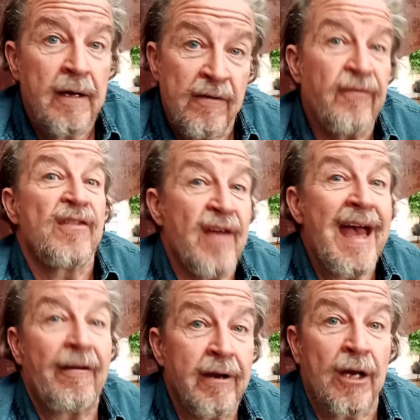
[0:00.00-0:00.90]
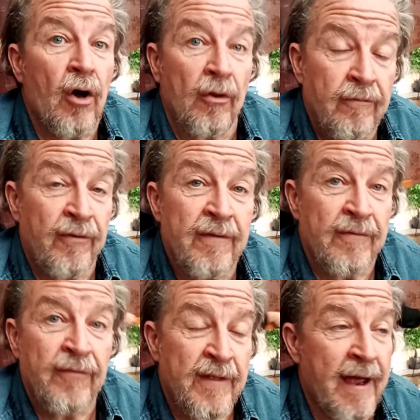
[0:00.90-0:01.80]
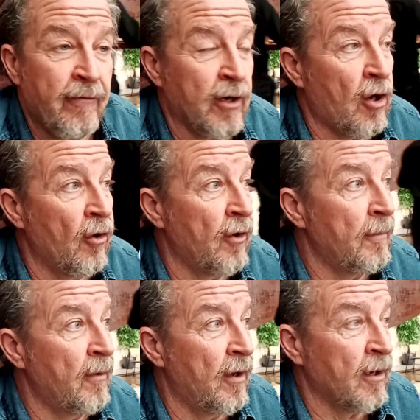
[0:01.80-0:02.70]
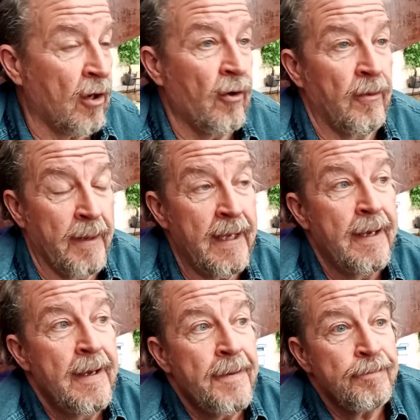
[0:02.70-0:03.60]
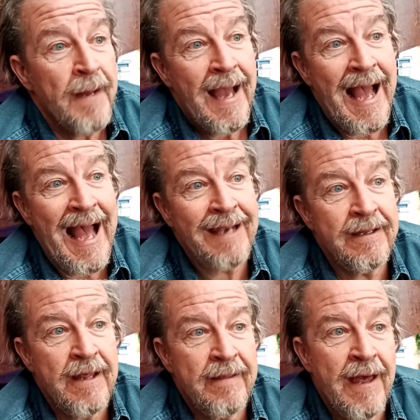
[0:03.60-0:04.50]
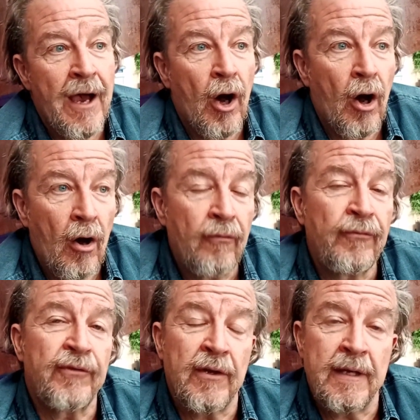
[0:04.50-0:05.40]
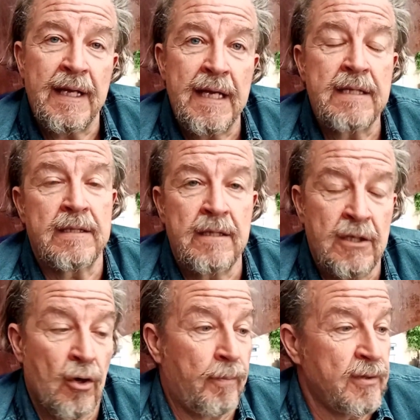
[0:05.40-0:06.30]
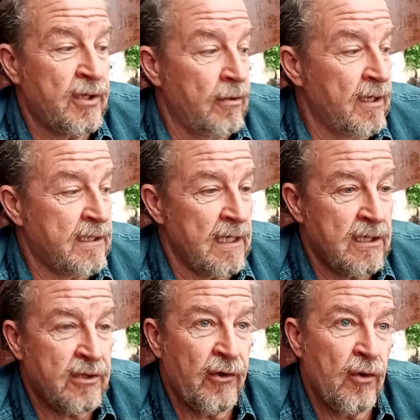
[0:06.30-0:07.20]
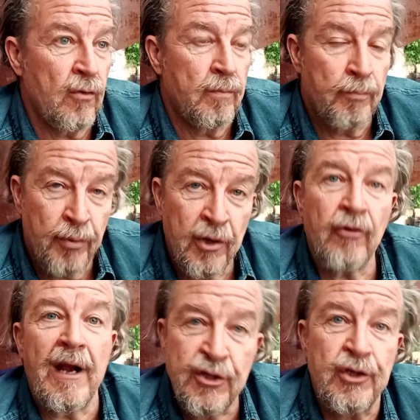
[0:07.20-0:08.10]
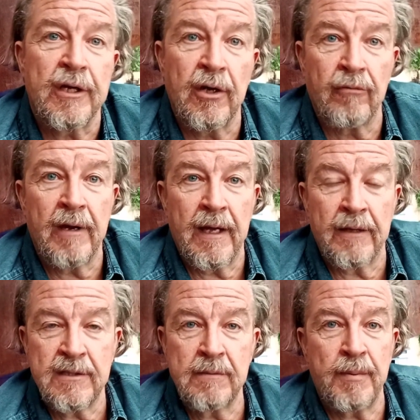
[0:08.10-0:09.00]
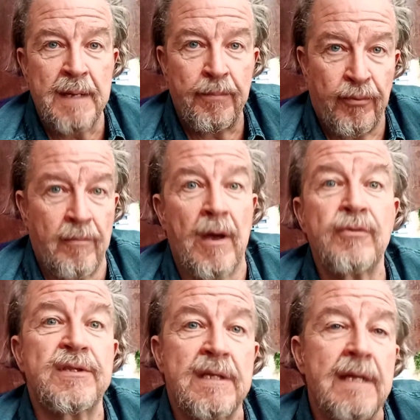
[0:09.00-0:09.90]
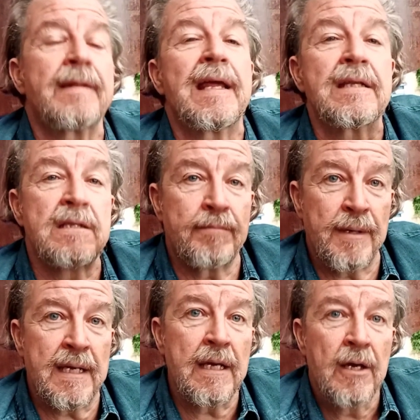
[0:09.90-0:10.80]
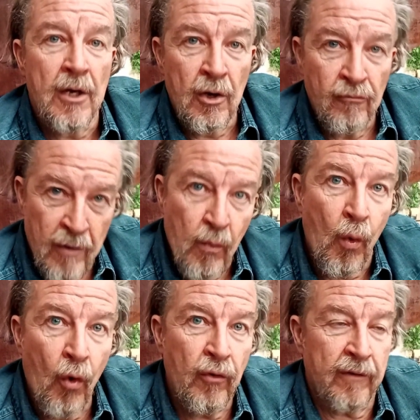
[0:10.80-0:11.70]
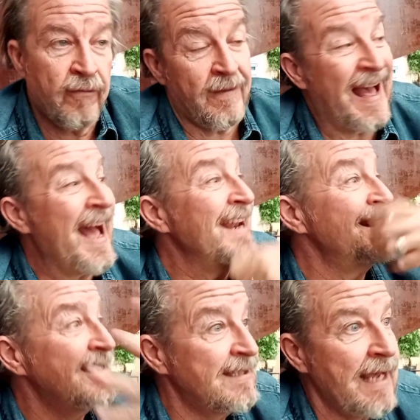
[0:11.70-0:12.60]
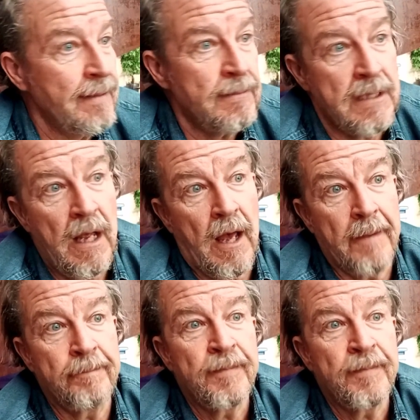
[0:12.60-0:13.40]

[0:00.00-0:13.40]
for their economy, and that there often isn't the opportunity to progress your career, to be promoted and then to be rewarded for that. And at the same time,